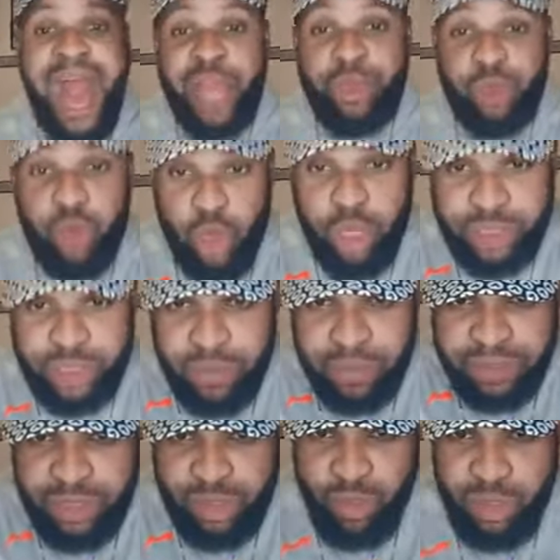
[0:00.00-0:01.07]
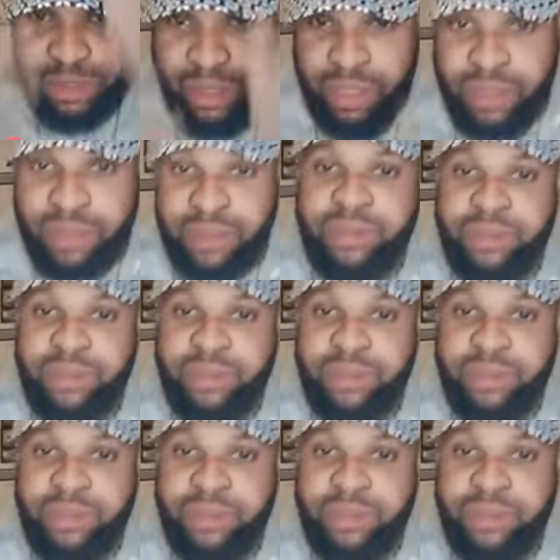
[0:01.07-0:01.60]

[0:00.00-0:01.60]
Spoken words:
you cut it be? This one now?